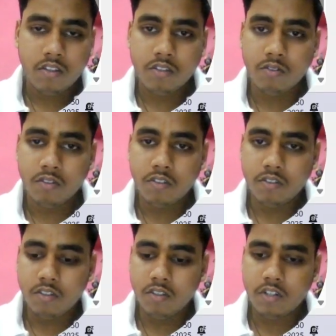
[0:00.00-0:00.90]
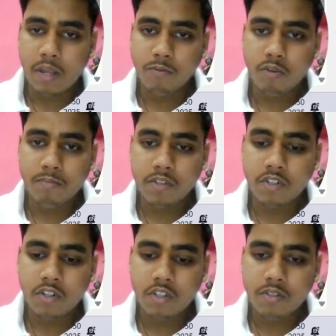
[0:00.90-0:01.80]
so time
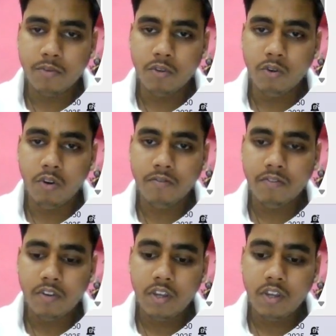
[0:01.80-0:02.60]
complexity is big O of